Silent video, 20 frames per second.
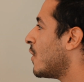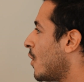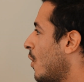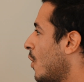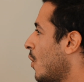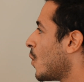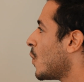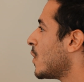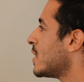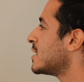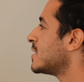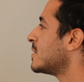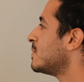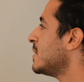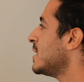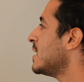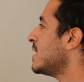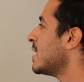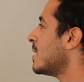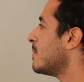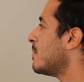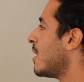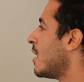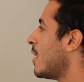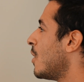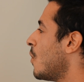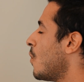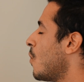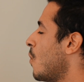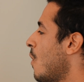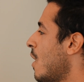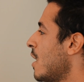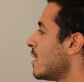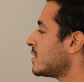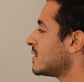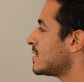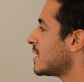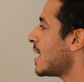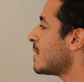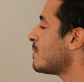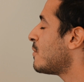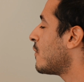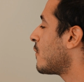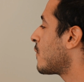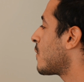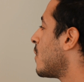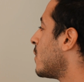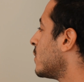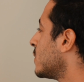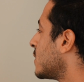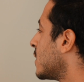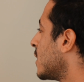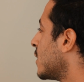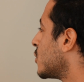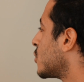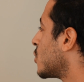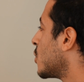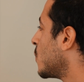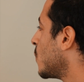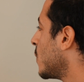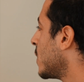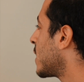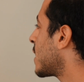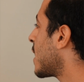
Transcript: always been about what type of content should we